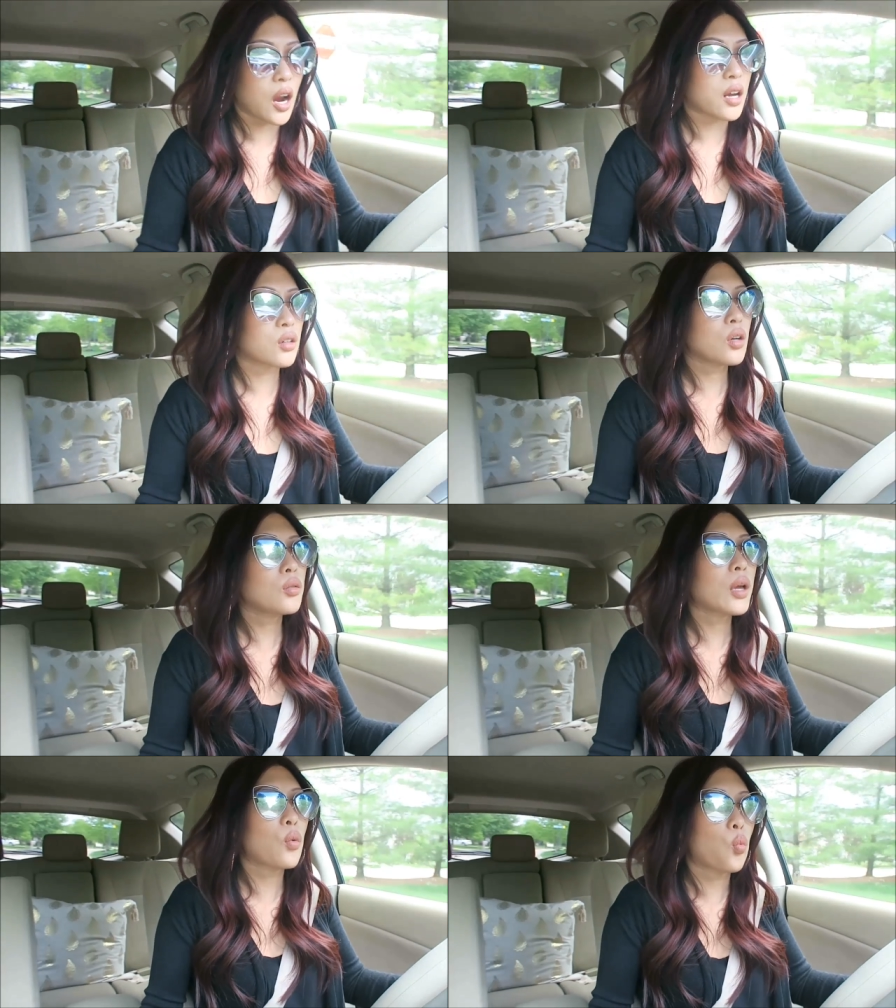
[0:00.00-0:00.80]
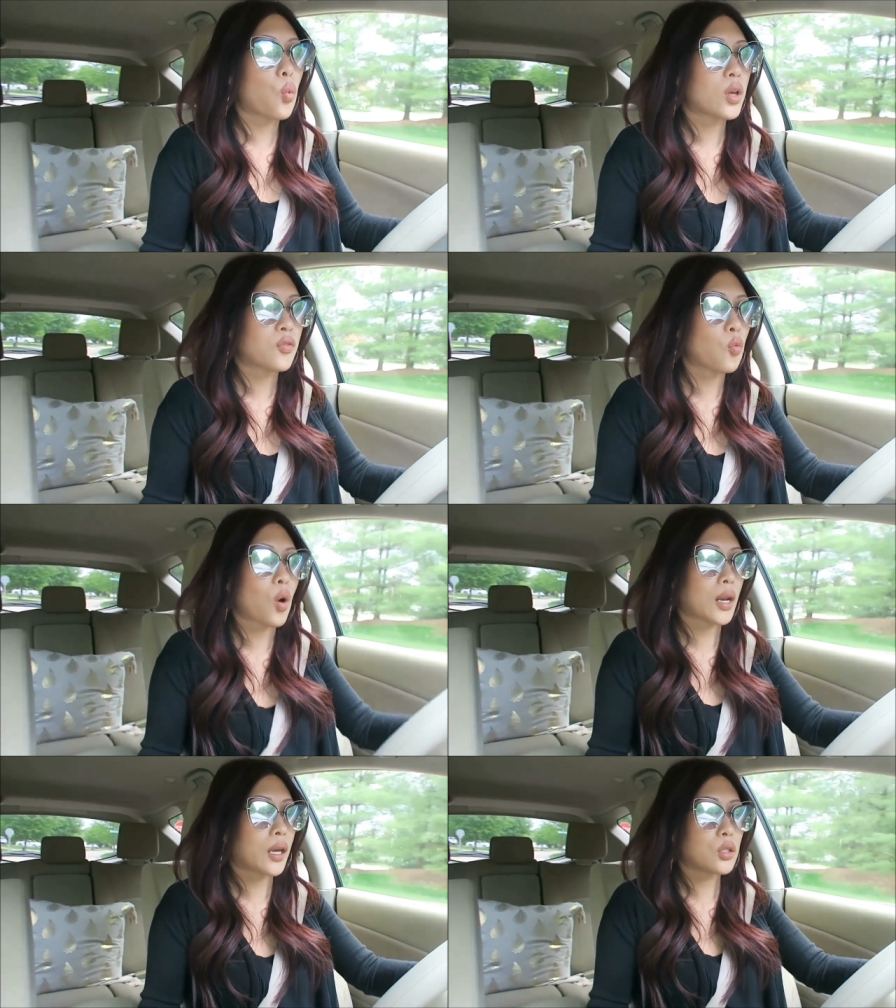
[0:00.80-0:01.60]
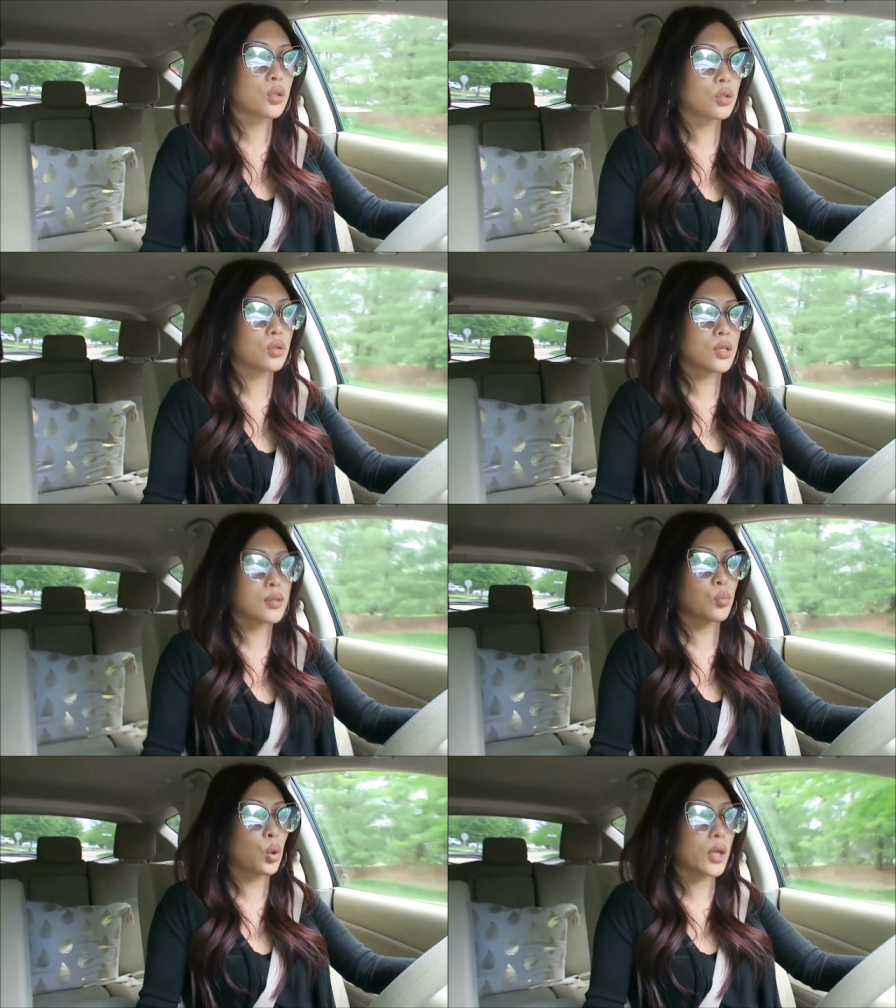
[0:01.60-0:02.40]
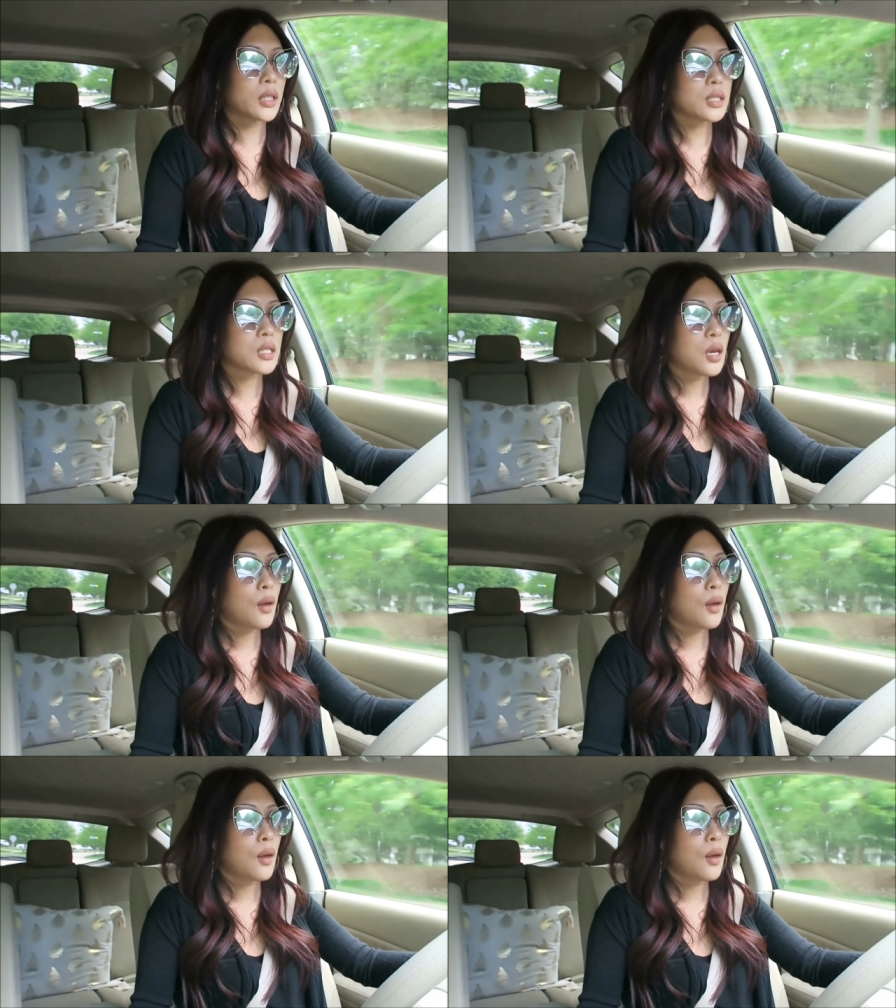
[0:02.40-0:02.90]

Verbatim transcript: I don't know like if what I do is important,